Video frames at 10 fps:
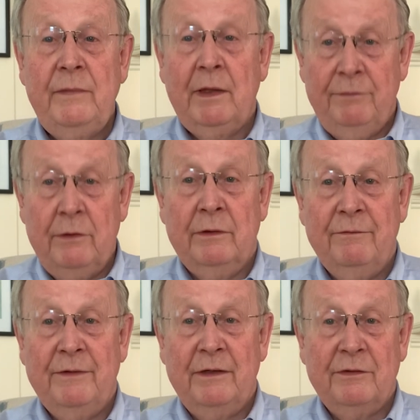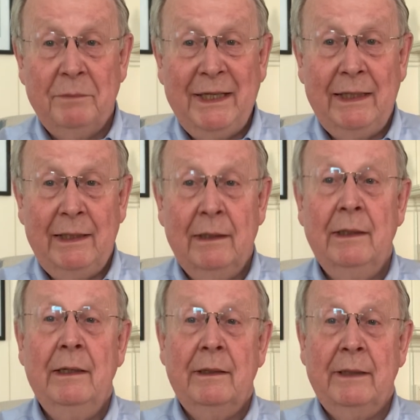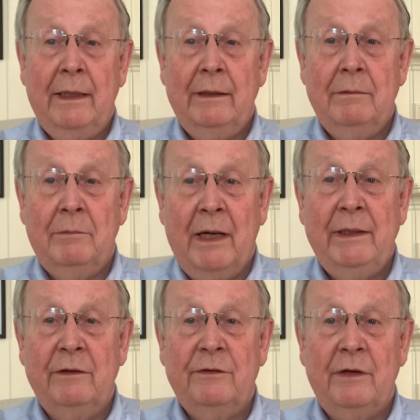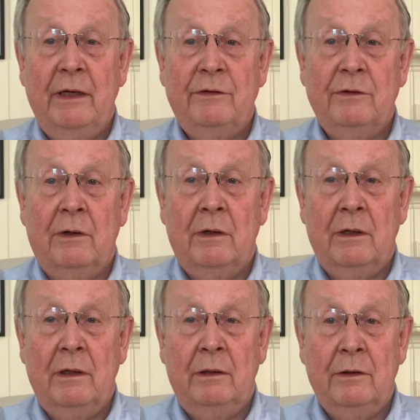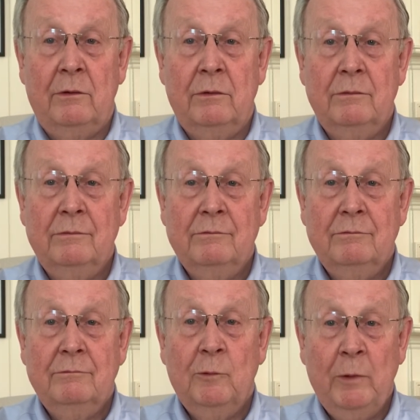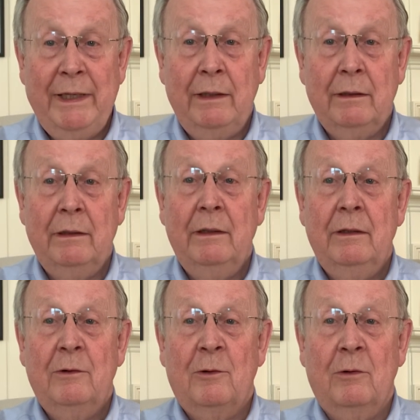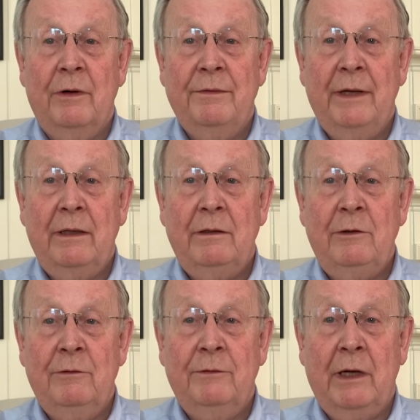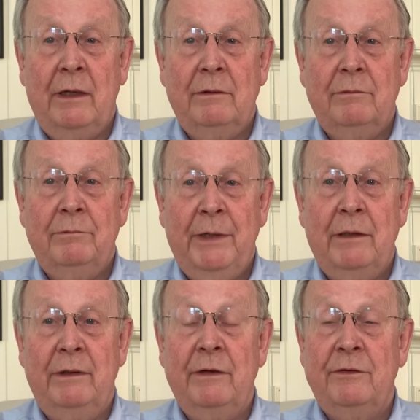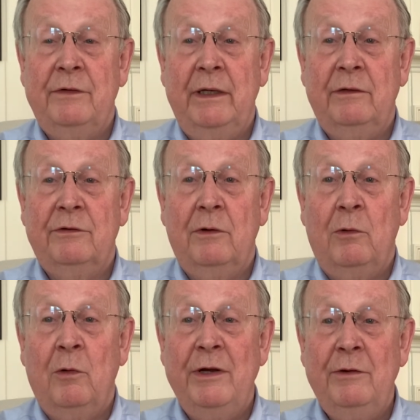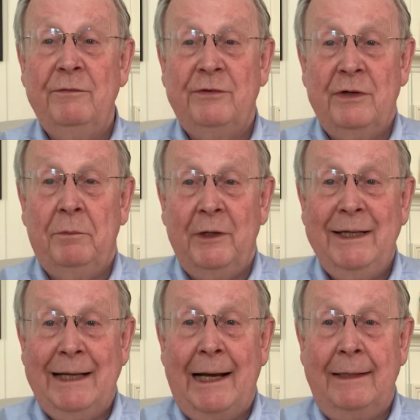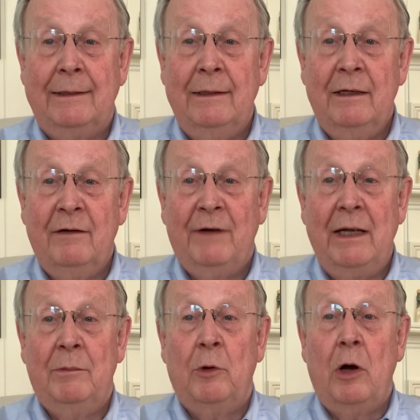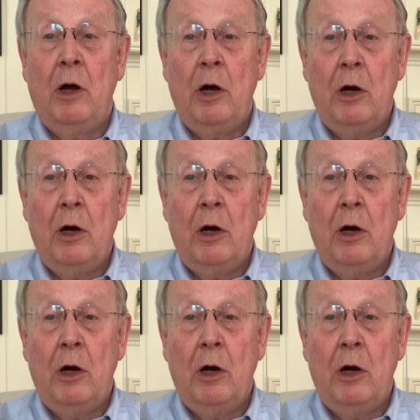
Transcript: If you convince me that my insights are a little weak, or that you've got better instincts, or you've simply got a viable